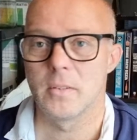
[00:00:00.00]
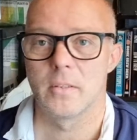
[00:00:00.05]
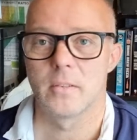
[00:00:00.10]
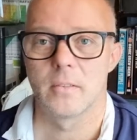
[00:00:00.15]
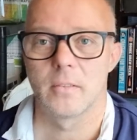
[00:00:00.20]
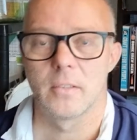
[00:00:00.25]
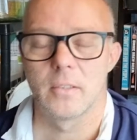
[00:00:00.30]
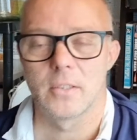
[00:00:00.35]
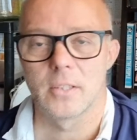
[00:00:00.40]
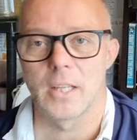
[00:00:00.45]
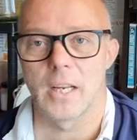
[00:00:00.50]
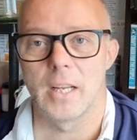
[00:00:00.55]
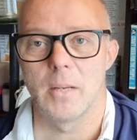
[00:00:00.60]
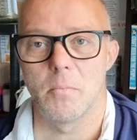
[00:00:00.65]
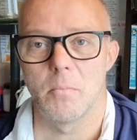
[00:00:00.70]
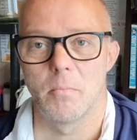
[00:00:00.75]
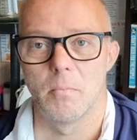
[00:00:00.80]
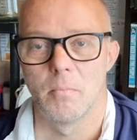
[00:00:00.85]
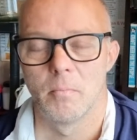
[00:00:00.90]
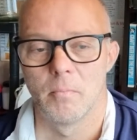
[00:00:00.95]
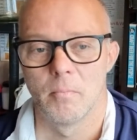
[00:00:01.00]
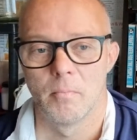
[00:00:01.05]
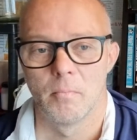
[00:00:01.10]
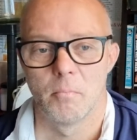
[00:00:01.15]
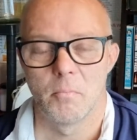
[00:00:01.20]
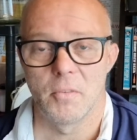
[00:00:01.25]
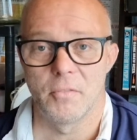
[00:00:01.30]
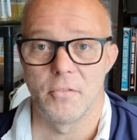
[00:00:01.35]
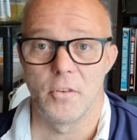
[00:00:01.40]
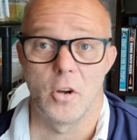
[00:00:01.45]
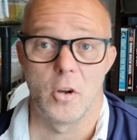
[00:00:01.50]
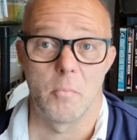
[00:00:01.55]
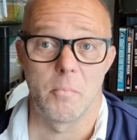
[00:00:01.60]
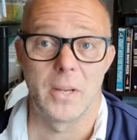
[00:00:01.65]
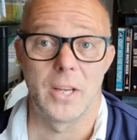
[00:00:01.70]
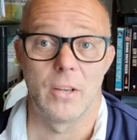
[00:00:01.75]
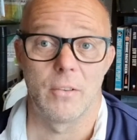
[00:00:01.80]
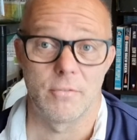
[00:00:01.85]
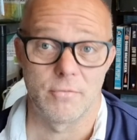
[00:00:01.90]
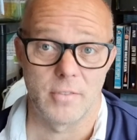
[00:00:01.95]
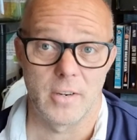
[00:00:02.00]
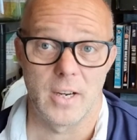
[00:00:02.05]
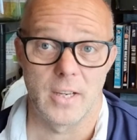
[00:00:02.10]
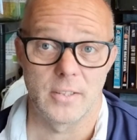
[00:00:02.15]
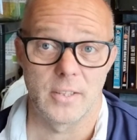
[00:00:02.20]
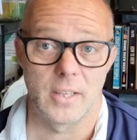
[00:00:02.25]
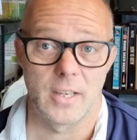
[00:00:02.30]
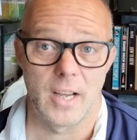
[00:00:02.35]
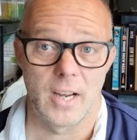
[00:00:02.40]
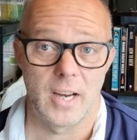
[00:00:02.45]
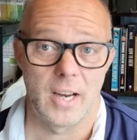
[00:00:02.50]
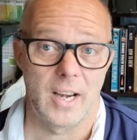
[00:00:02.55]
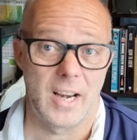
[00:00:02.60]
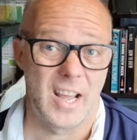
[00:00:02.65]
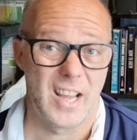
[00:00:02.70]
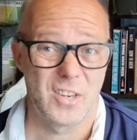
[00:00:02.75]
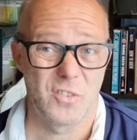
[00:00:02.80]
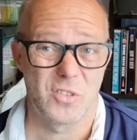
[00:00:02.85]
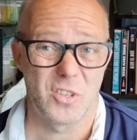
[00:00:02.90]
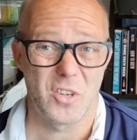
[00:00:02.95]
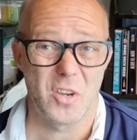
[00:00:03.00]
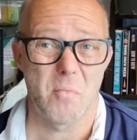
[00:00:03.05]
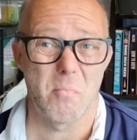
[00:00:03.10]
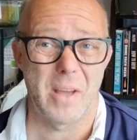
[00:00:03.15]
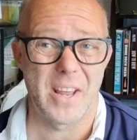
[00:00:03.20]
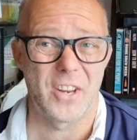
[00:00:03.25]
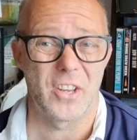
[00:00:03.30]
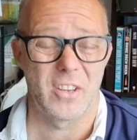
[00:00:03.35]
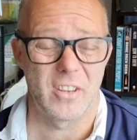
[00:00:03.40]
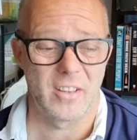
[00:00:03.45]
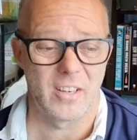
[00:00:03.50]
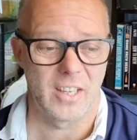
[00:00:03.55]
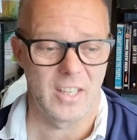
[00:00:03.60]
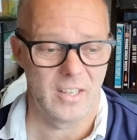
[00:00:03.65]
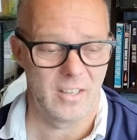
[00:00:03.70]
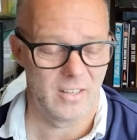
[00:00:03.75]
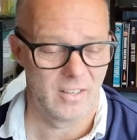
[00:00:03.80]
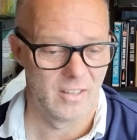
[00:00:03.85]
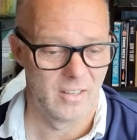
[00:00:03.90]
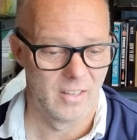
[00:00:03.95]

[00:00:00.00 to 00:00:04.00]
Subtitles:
was asleep before me on Friday night, and I usually go to bed early.